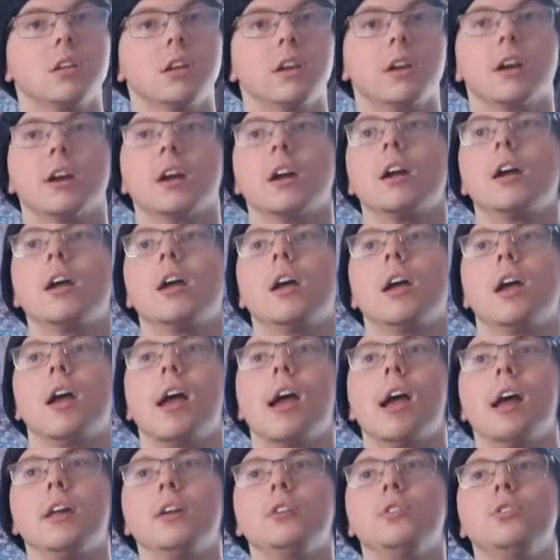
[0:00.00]
here,
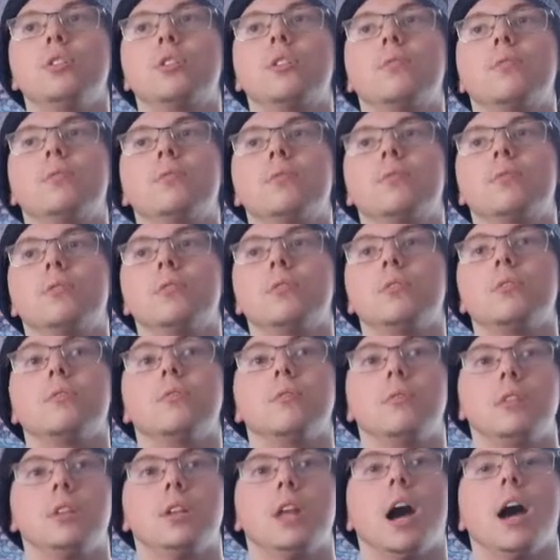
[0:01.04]
and you can
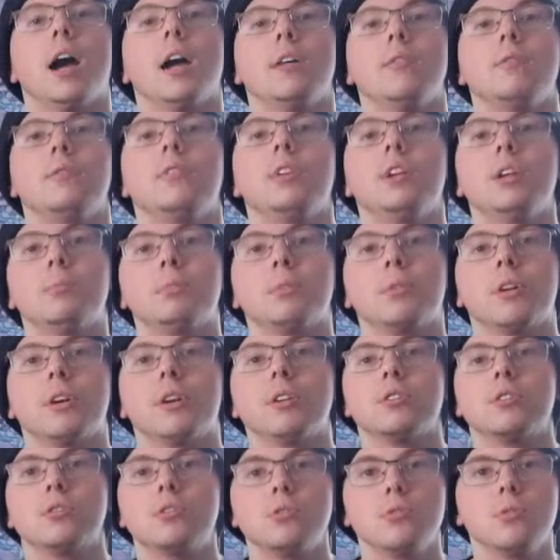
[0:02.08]
dive deeper
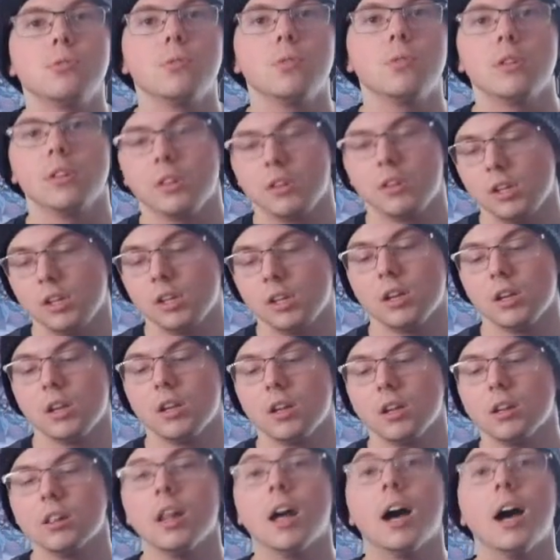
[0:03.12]
into the
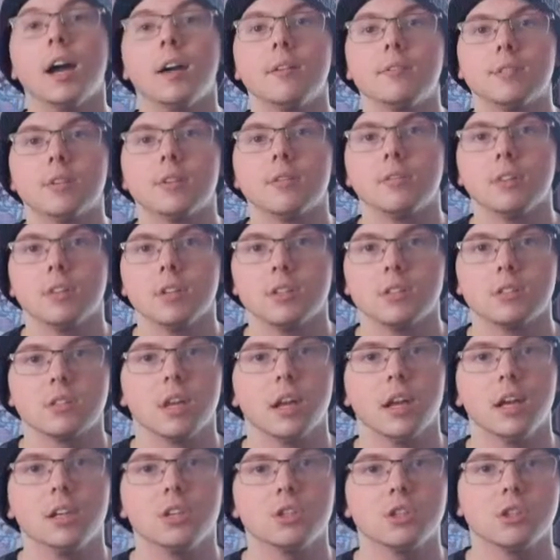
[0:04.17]
lives of these
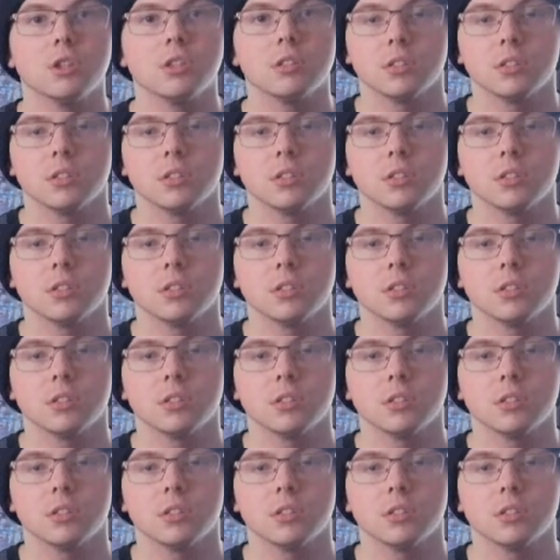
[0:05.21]
ancient